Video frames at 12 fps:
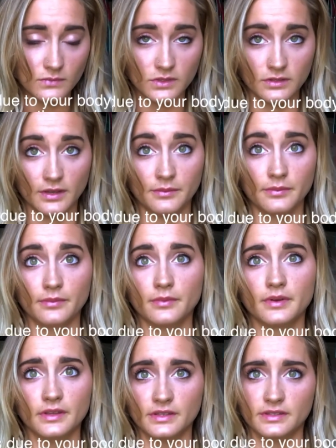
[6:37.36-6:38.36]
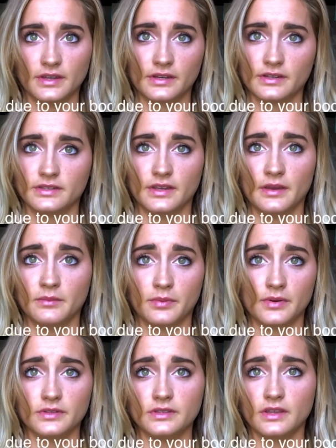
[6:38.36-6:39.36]
So that really sucked because I'm a
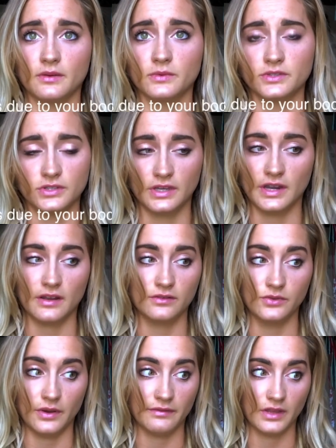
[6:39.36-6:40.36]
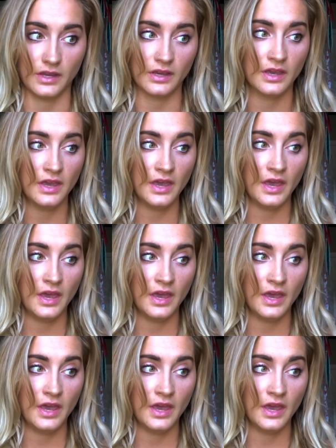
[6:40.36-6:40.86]
person that wants to get out and do everything.